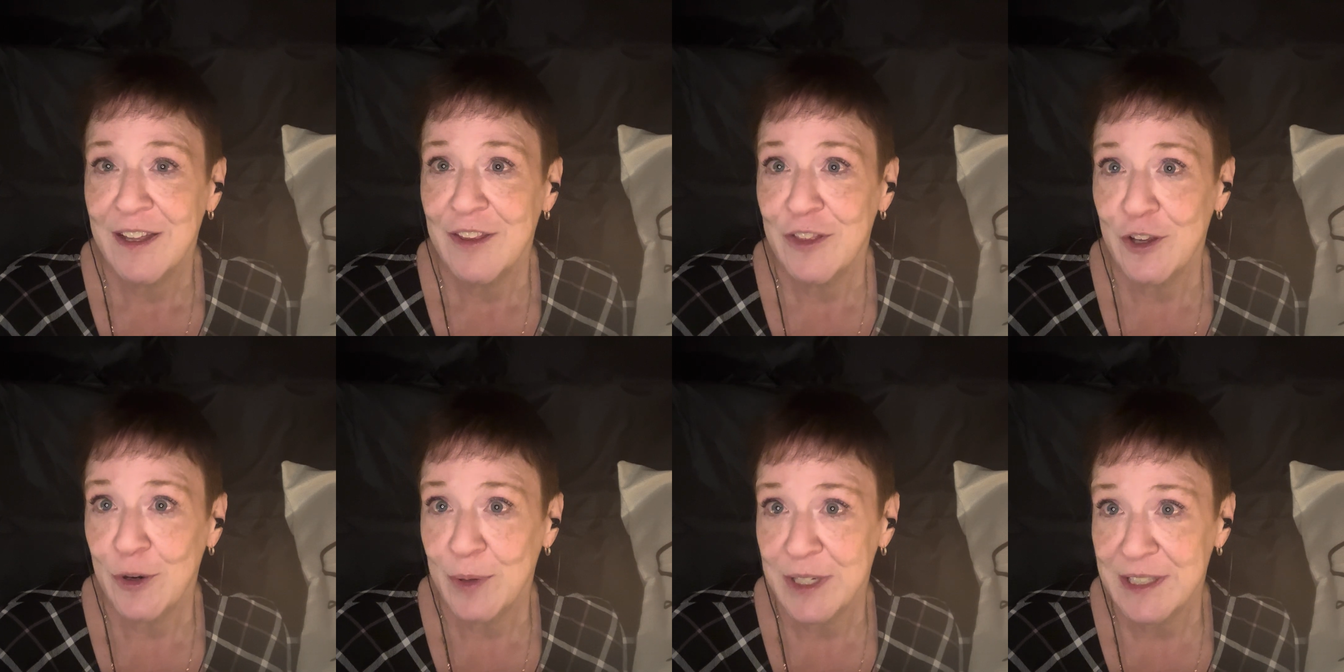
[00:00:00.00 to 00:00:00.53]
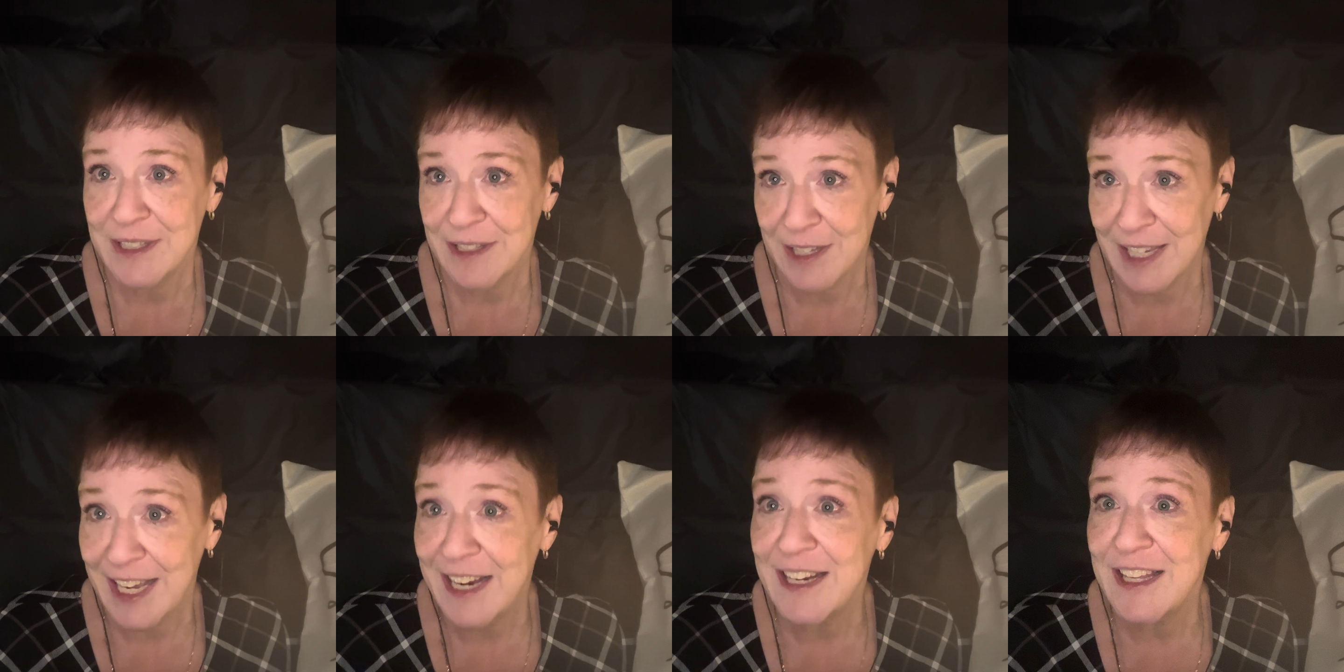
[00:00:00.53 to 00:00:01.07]
There was the
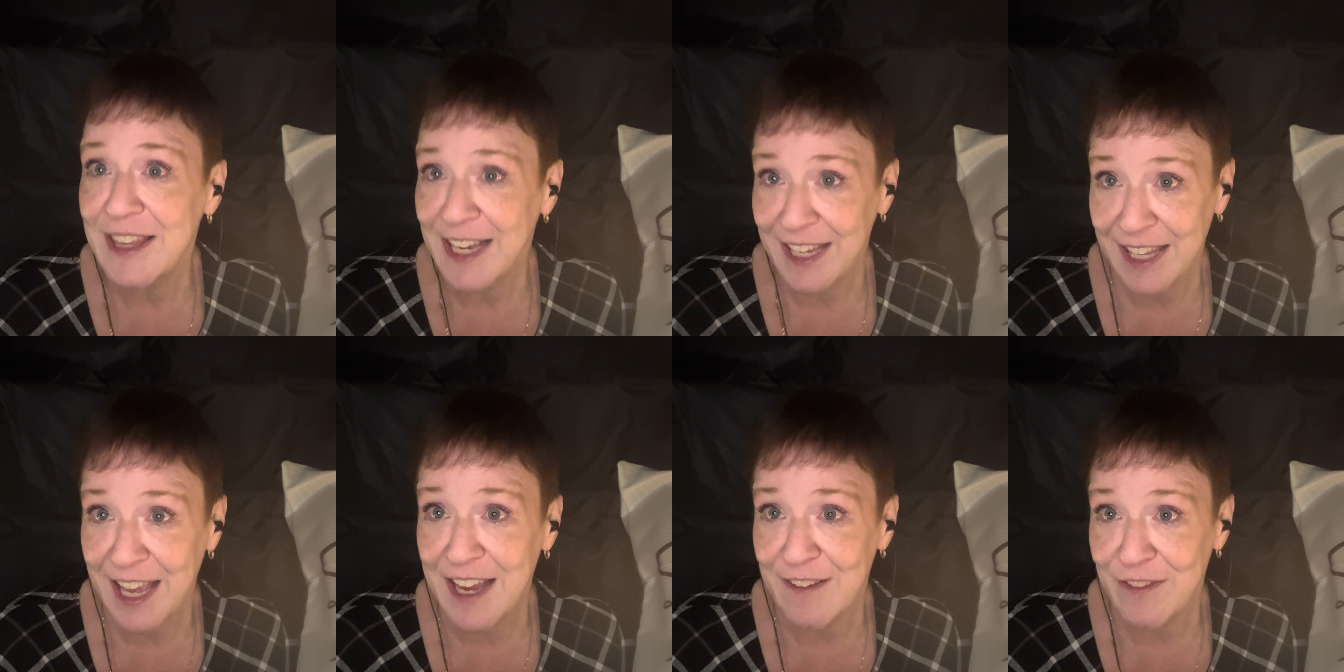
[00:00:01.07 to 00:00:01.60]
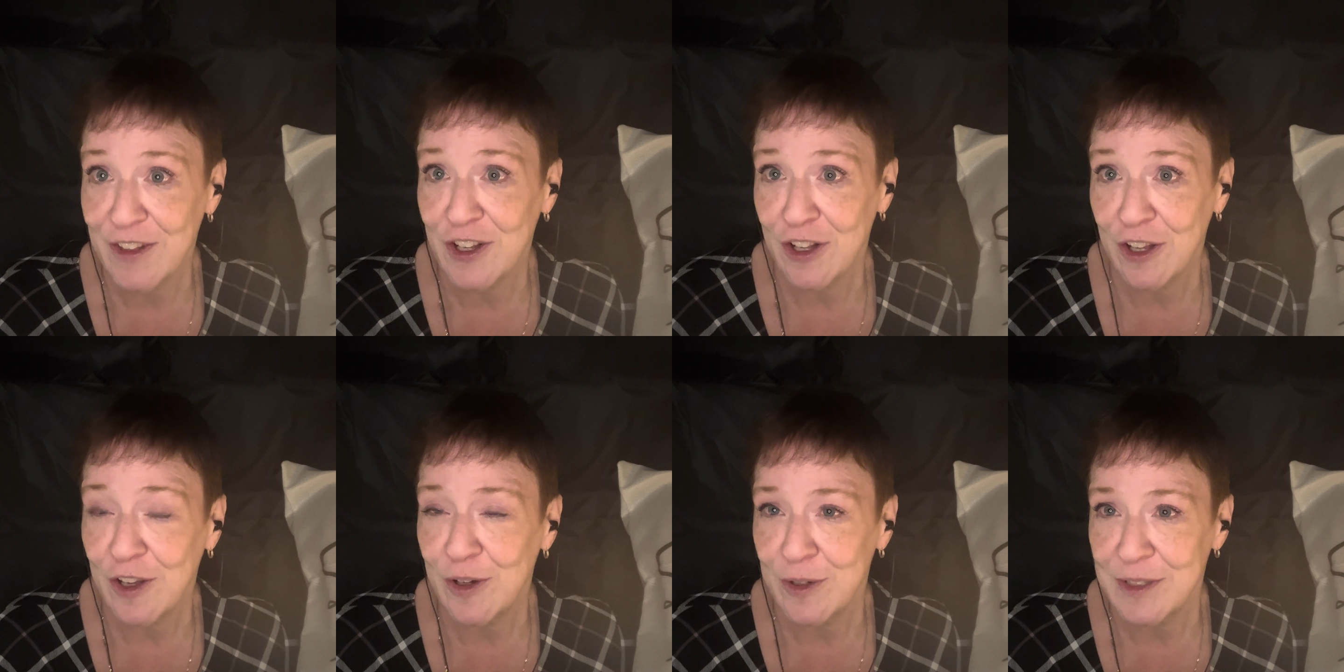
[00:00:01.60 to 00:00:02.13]
lady that gave the
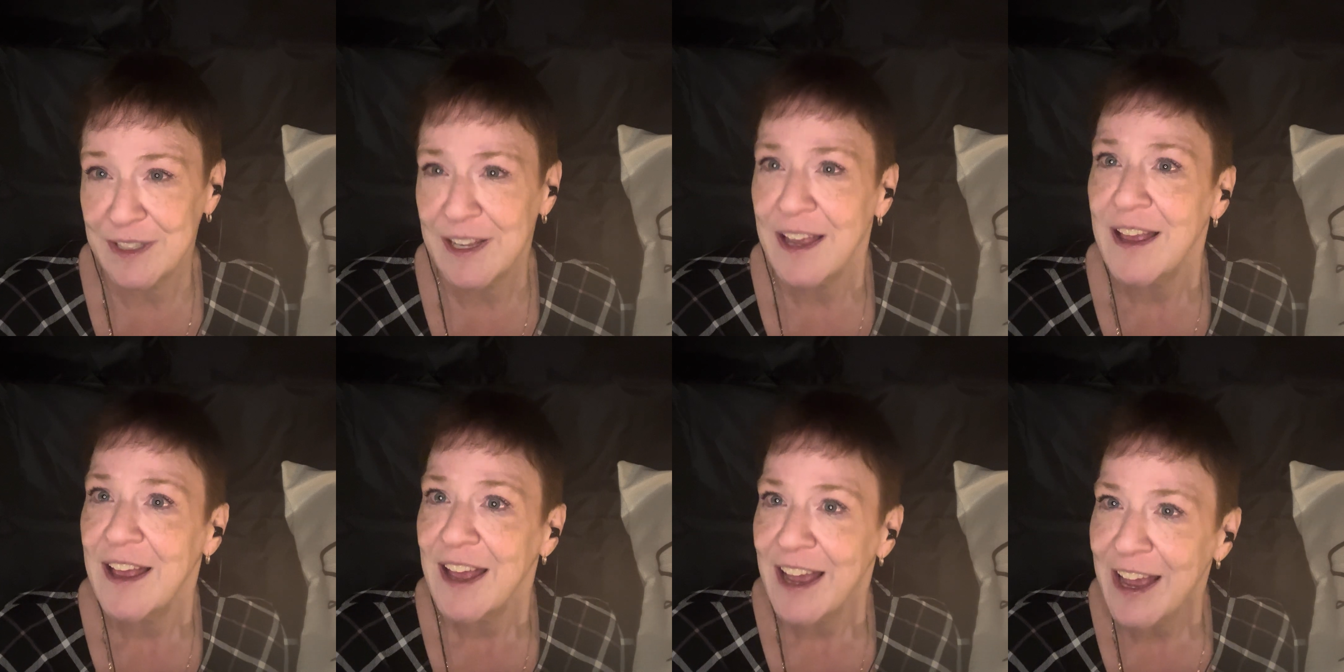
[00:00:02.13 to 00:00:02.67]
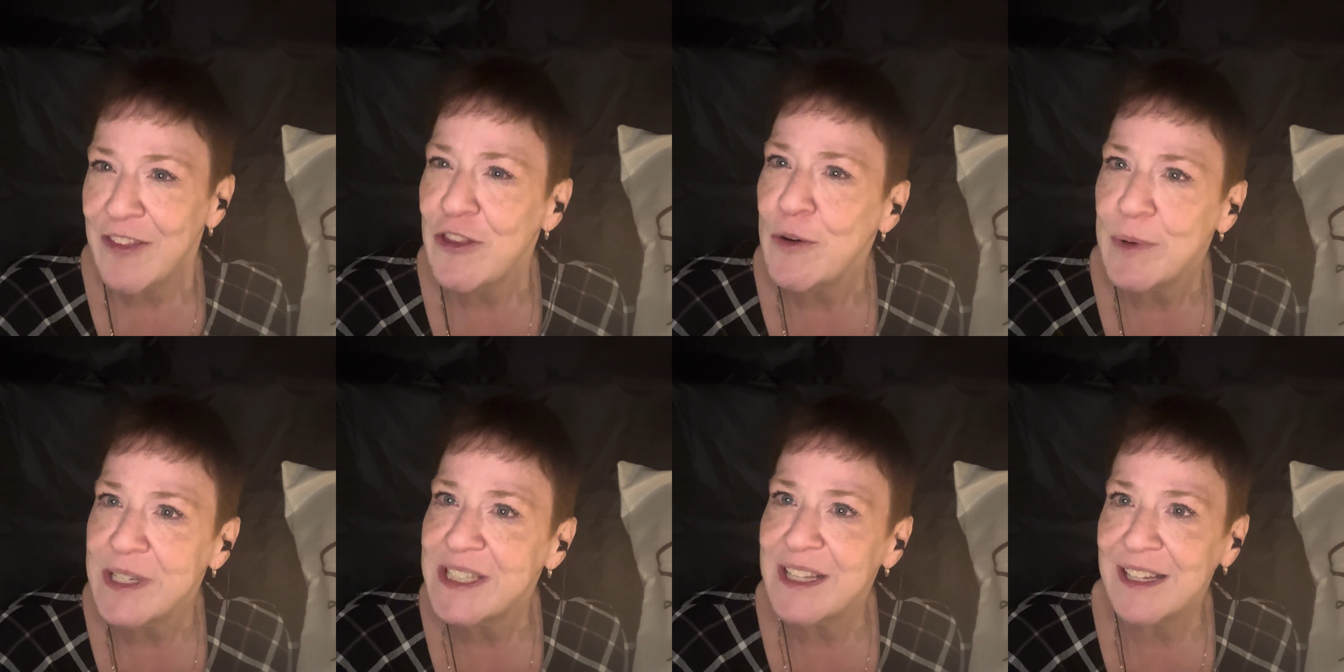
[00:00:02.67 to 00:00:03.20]
clothes, and there
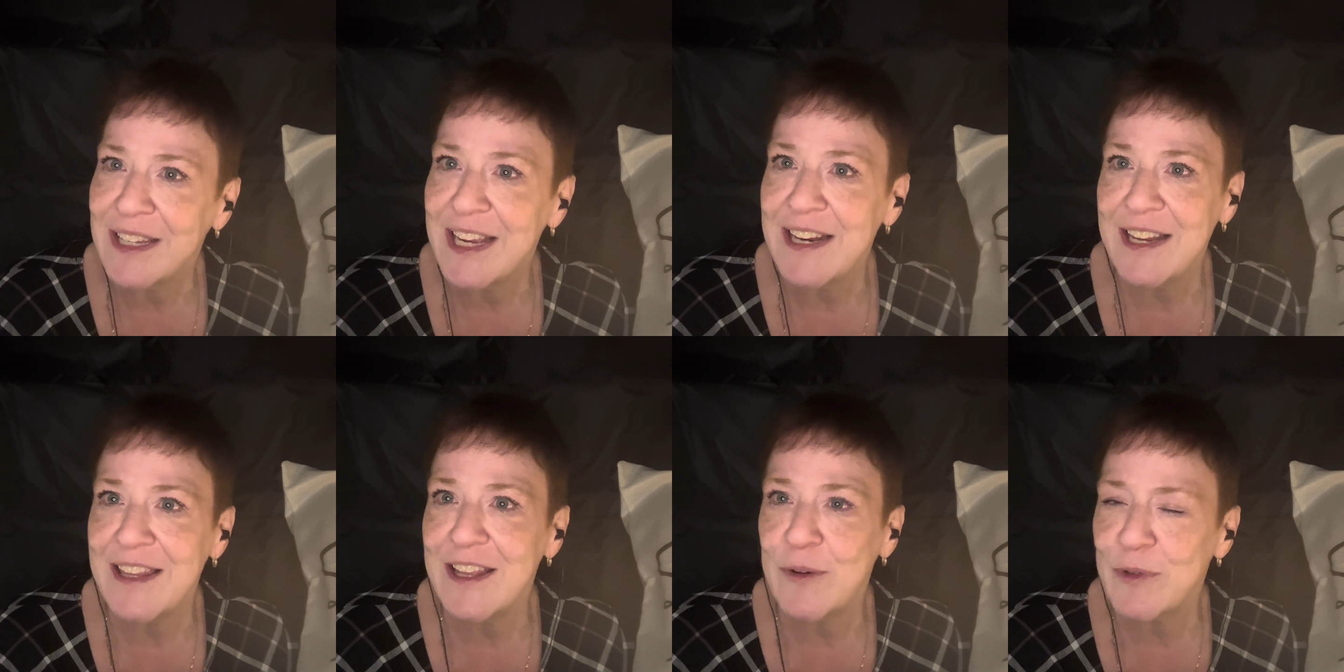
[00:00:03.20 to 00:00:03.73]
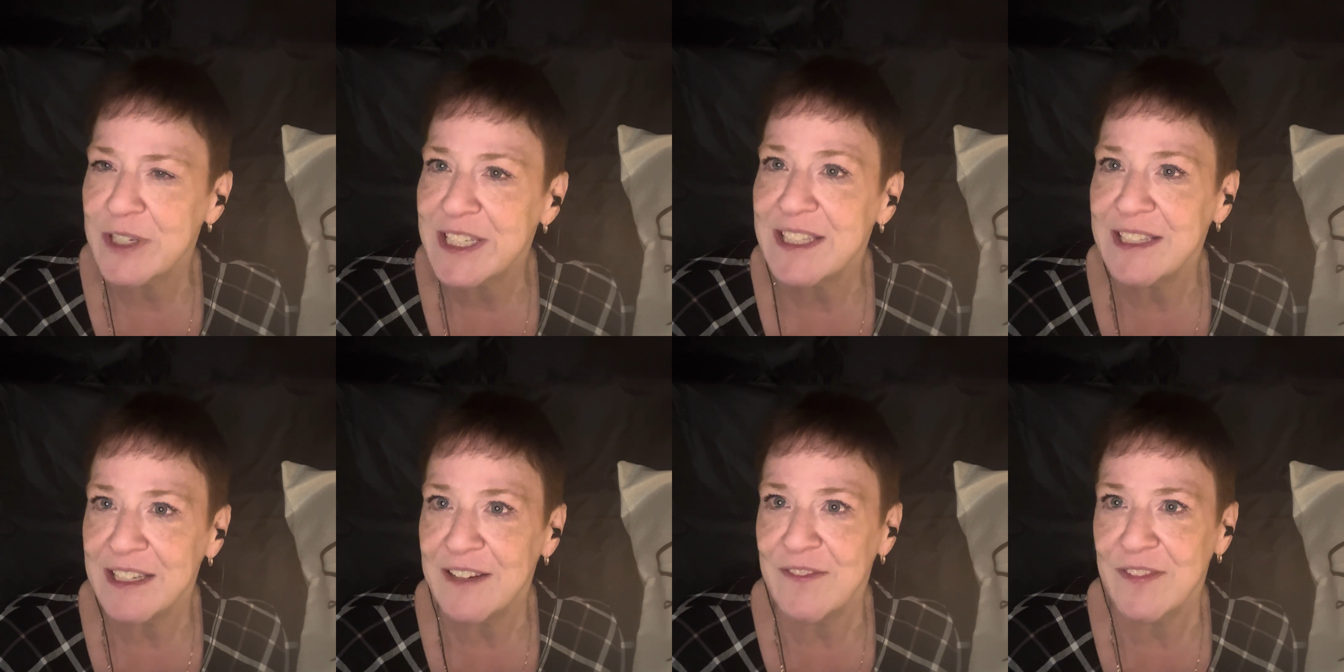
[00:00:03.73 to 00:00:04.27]
was the lady that
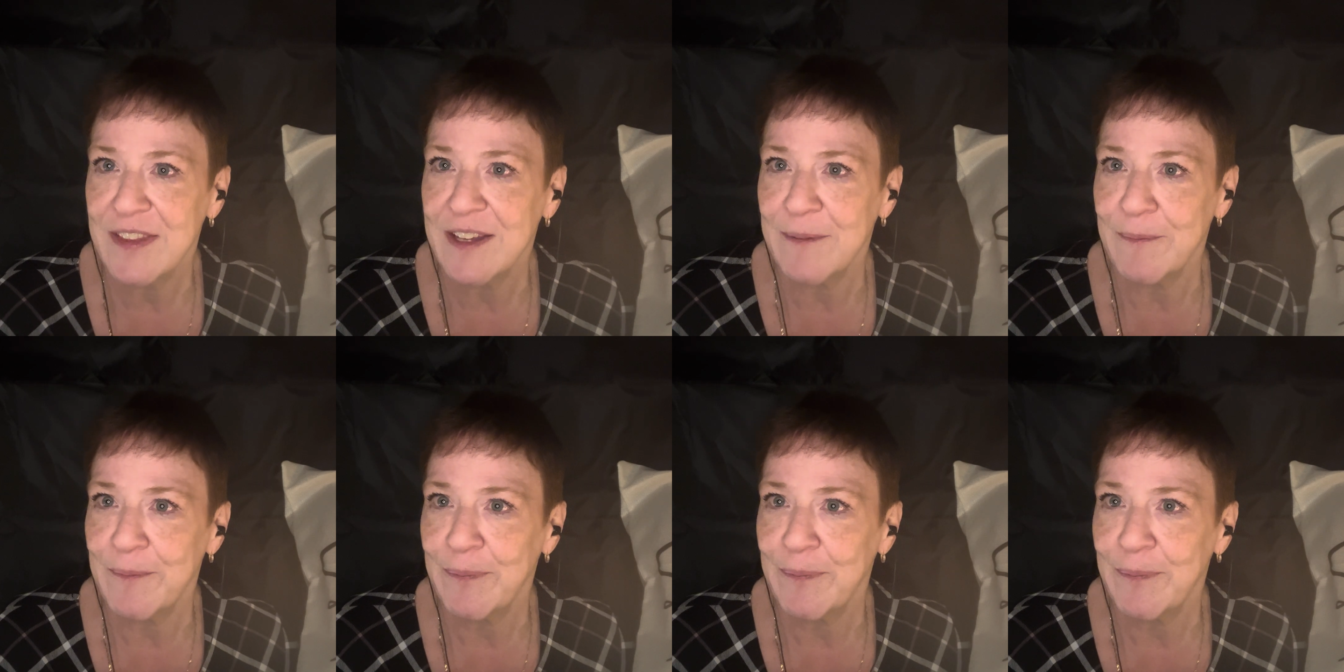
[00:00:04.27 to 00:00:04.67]
received them.